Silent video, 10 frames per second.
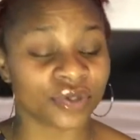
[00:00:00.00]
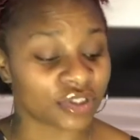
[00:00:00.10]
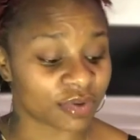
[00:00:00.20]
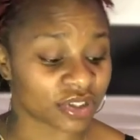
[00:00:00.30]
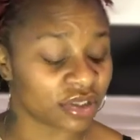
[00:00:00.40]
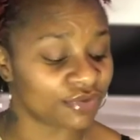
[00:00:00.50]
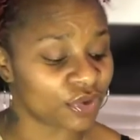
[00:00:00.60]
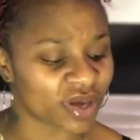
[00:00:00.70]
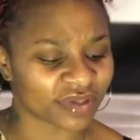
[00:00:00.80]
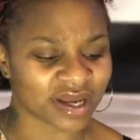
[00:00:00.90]
especially if you
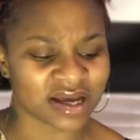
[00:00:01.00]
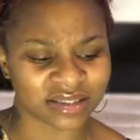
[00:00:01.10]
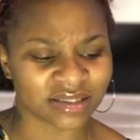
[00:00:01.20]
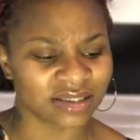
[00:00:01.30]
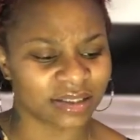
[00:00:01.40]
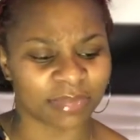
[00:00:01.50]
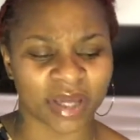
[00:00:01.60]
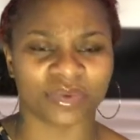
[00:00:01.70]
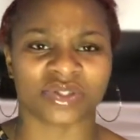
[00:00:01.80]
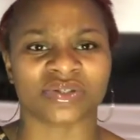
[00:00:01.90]
have to constantly debate
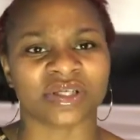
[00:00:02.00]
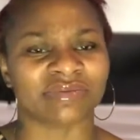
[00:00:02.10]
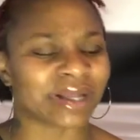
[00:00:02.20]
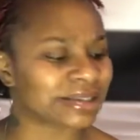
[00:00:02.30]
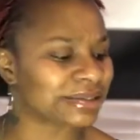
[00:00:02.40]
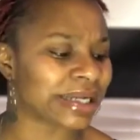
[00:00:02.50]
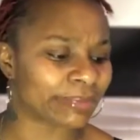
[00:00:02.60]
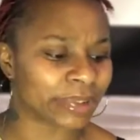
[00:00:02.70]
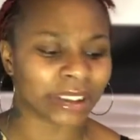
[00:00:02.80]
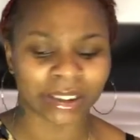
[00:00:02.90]
with yourself. Like, should I
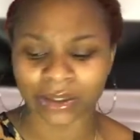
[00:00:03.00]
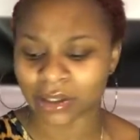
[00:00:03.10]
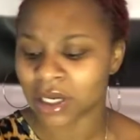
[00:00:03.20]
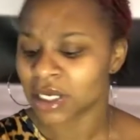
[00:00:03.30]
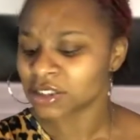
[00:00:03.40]
be here?